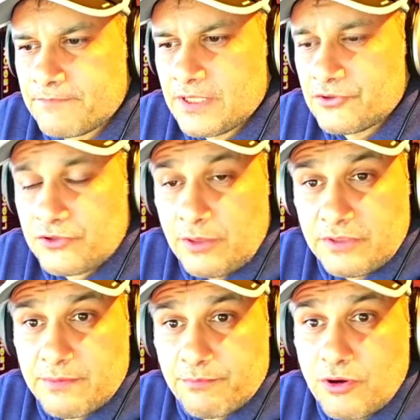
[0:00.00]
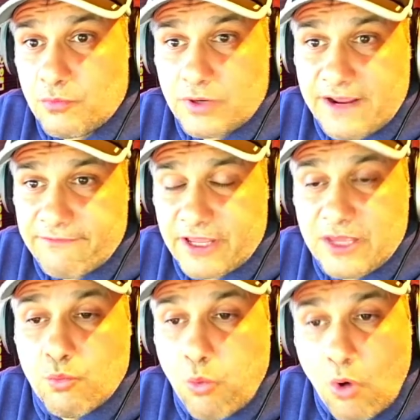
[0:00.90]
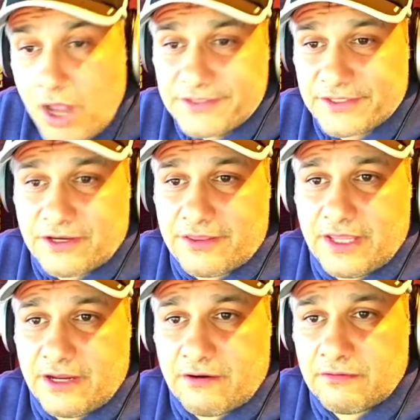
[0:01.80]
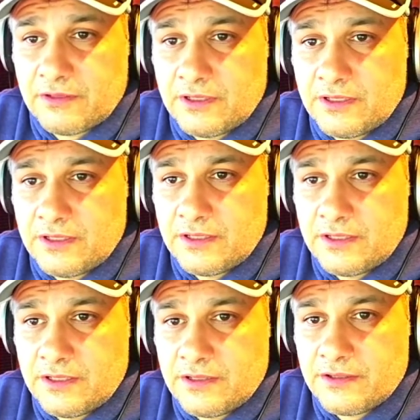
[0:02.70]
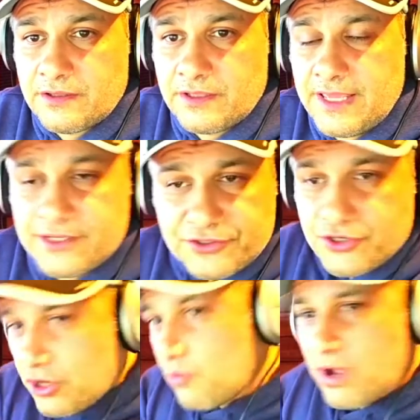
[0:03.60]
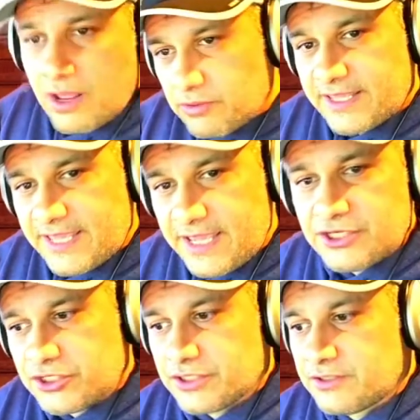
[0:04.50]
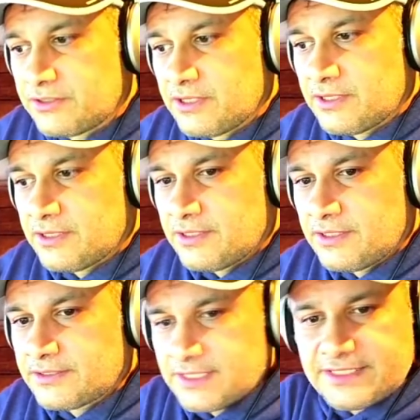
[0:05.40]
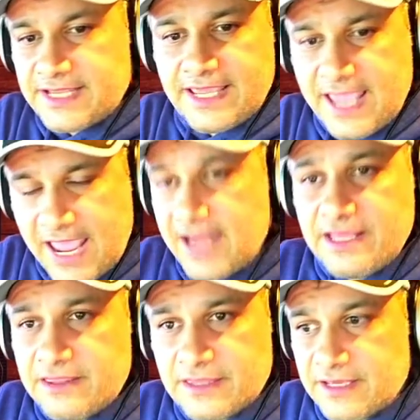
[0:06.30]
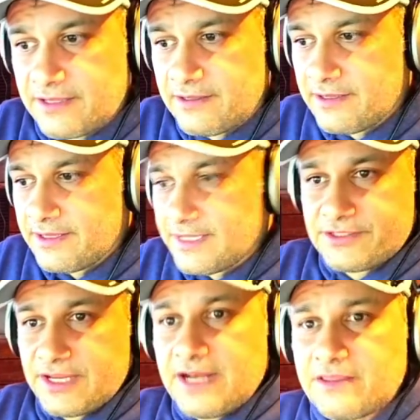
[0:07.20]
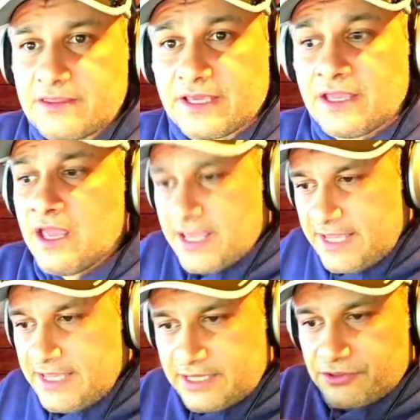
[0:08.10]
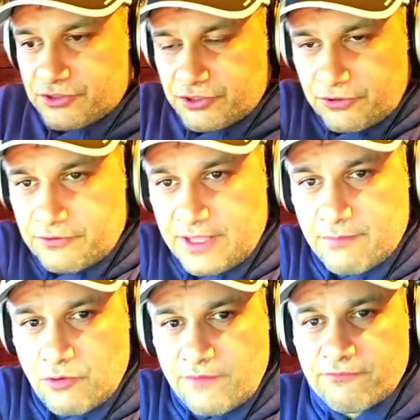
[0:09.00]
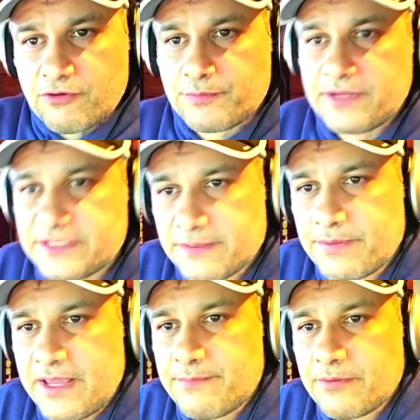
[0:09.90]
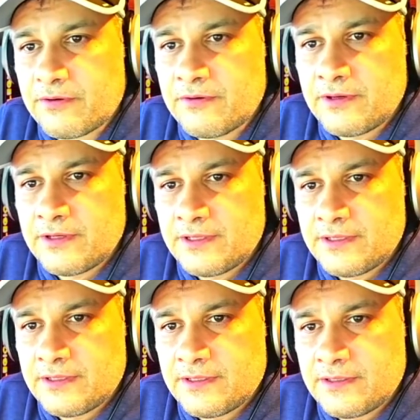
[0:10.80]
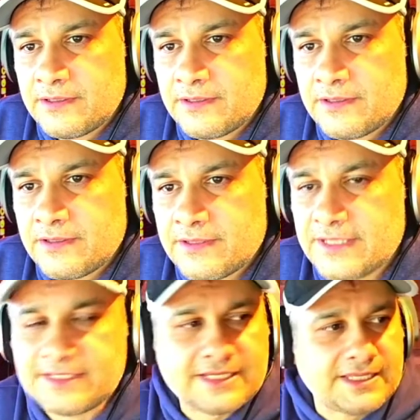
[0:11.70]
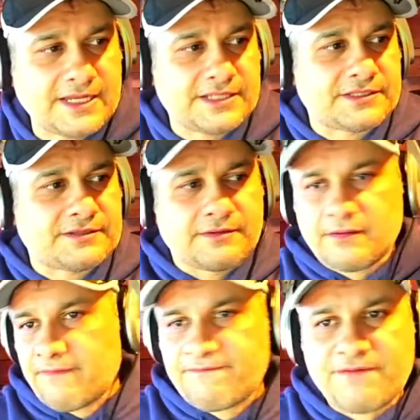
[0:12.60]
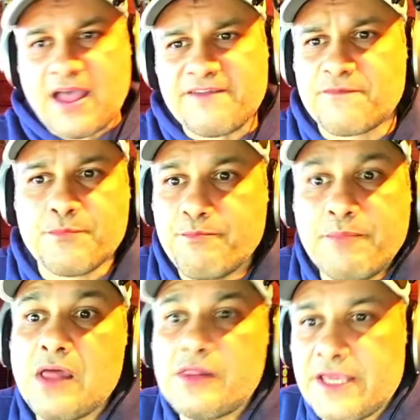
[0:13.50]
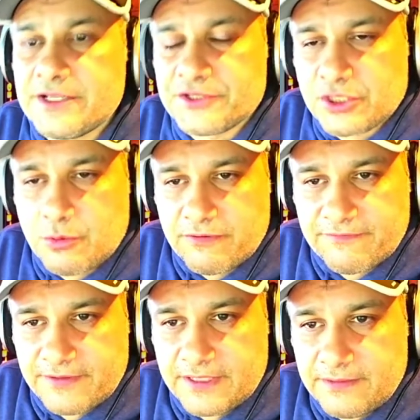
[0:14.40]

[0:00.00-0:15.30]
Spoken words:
Trump can put whatever he wants on there. He has no obligation to say anything is anything. He can turn them over a piece of paper that says that it's 5 million square feet.